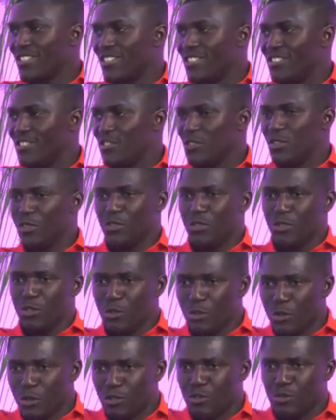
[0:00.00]
You know, you
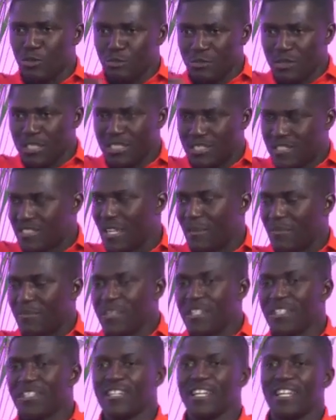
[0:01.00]
want to meet
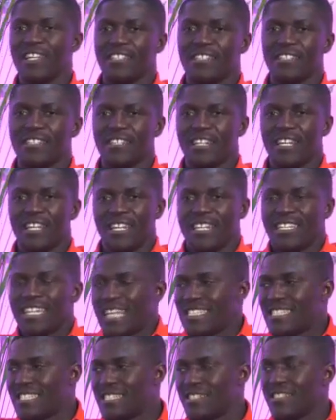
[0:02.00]
something, and it
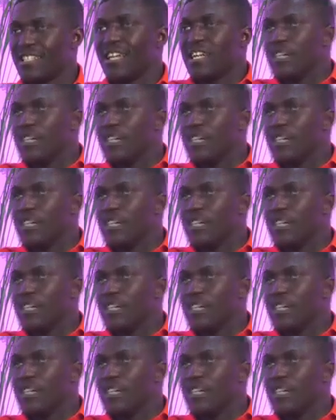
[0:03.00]
doesn't.